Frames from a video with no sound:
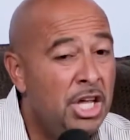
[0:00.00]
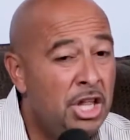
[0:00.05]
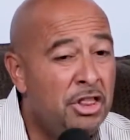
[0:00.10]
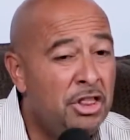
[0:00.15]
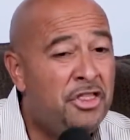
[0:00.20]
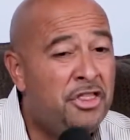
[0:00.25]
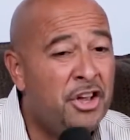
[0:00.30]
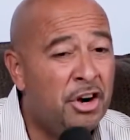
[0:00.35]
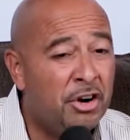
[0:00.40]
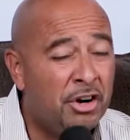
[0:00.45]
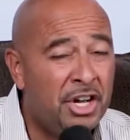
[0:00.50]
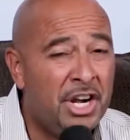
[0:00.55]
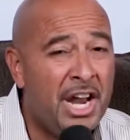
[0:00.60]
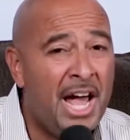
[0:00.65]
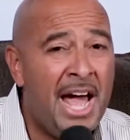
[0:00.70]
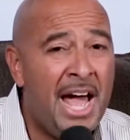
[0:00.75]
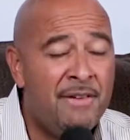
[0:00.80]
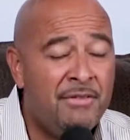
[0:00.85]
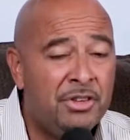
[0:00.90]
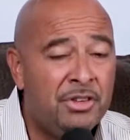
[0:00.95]
They're going to
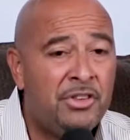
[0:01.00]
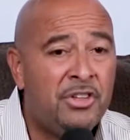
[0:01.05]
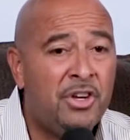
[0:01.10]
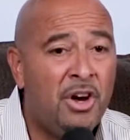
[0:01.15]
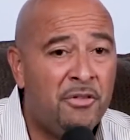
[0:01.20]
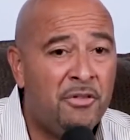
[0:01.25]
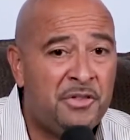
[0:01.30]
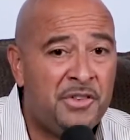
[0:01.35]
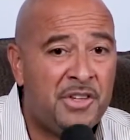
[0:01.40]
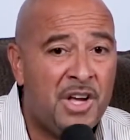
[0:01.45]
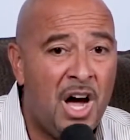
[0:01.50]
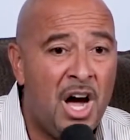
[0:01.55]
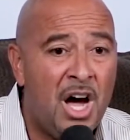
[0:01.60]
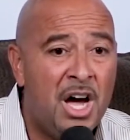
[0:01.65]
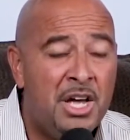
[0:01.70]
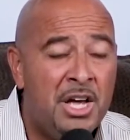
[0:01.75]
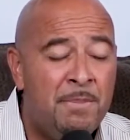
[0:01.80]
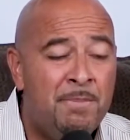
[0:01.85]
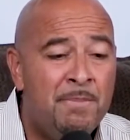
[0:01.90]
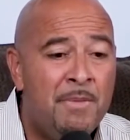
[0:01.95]
have a tough
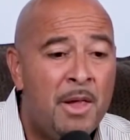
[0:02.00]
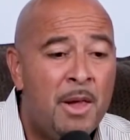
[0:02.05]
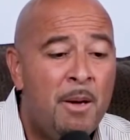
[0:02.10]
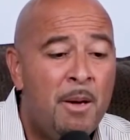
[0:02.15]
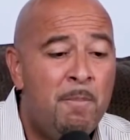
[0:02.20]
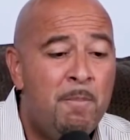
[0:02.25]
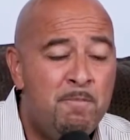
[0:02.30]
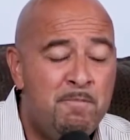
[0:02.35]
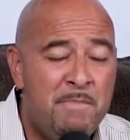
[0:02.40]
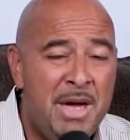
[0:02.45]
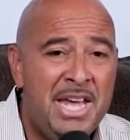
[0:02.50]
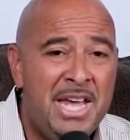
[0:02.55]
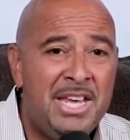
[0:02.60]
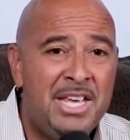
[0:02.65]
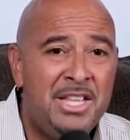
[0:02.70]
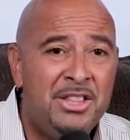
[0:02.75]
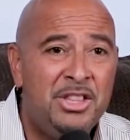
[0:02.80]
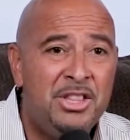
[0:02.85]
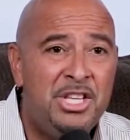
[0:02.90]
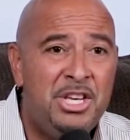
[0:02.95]
time
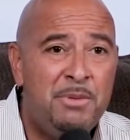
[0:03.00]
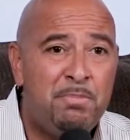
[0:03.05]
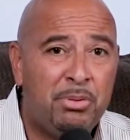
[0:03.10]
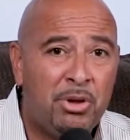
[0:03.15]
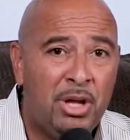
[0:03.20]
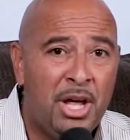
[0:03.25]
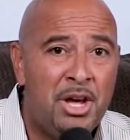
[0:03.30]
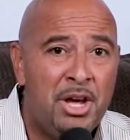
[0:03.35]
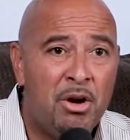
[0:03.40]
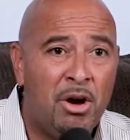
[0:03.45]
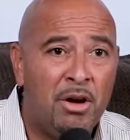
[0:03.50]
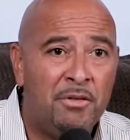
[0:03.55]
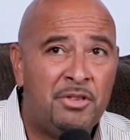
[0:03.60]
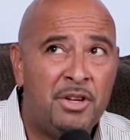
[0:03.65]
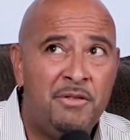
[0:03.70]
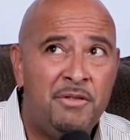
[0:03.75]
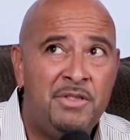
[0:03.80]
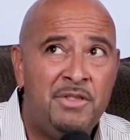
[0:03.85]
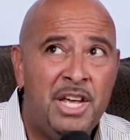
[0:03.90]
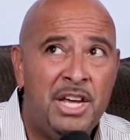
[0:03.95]
making the playoffs
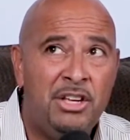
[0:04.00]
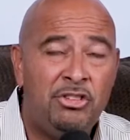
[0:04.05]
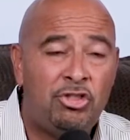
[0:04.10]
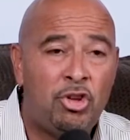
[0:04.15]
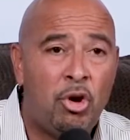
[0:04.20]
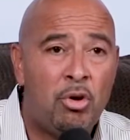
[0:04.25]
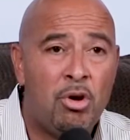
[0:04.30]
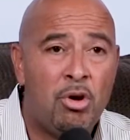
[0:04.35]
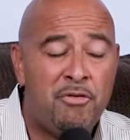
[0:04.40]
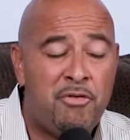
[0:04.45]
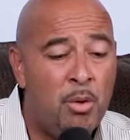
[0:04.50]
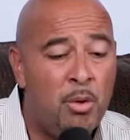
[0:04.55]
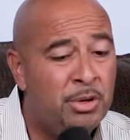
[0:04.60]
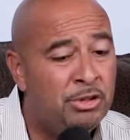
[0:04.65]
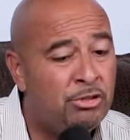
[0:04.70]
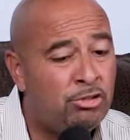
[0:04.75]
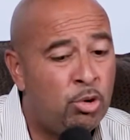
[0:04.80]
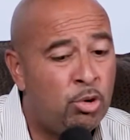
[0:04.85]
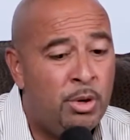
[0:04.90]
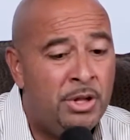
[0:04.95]
if they start off 0
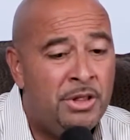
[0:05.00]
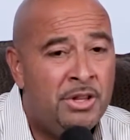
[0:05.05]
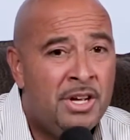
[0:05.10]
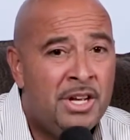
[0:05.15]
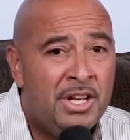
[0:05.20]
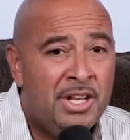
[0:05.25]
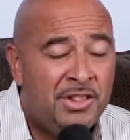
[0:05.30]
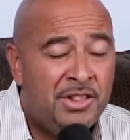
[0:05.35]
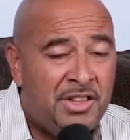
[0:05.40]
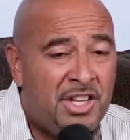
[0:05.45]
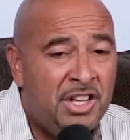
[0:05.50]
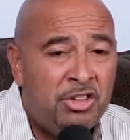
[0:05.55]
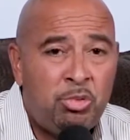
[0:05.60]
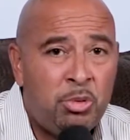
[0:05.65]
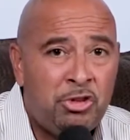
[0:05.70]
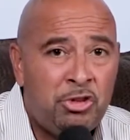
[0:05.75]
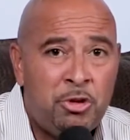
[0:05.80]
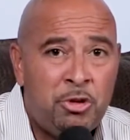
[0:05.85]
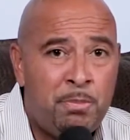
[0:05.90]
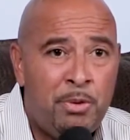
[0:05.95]
2. And this
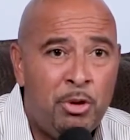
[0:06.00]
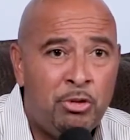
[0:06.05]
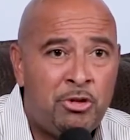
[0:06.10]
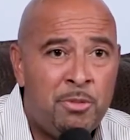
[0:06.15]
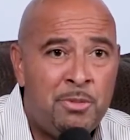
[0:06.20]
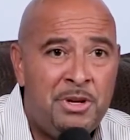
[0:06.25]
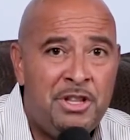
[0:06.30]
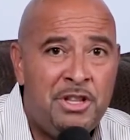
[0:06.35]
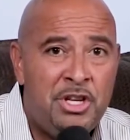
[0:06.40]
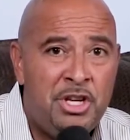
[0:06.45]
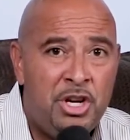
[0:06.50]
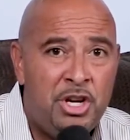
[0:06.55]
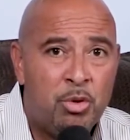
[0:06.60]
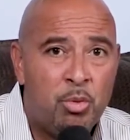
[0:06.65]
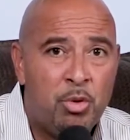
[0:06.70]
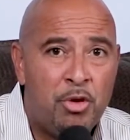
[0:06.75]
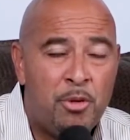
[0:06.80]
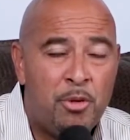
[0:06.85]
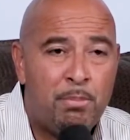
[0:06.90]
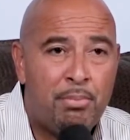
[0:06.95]
was supposed to be the year
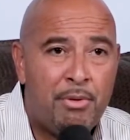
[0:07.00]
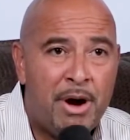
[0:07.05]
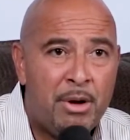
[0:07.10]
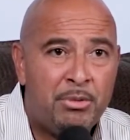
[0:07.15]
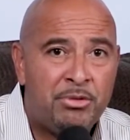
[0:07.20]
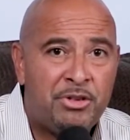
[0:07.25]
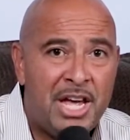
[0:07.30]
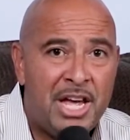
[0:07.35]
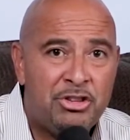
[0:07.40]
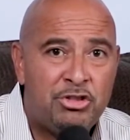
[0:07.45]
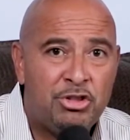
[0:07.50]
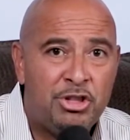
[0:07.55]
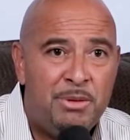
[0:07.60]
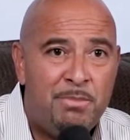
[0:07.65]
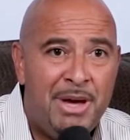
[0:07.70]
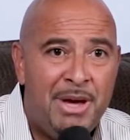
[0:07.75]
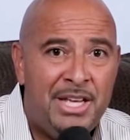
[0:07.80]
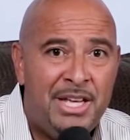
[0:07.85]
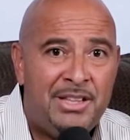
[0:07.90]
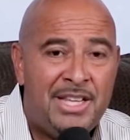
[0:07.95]
where the Browns actually
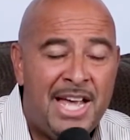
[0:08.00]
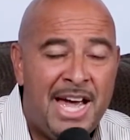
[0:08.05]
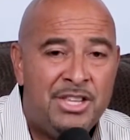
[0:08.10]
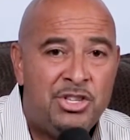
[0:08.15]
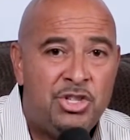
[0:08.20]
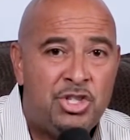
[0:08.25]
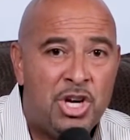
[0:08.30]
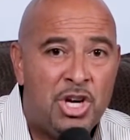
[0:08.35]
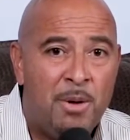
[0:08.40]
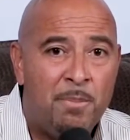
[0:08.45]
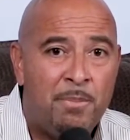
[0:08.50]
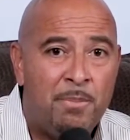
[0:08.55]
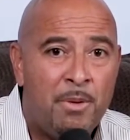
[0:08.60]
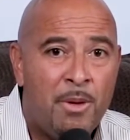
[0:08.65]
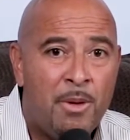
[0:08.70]
made that jump.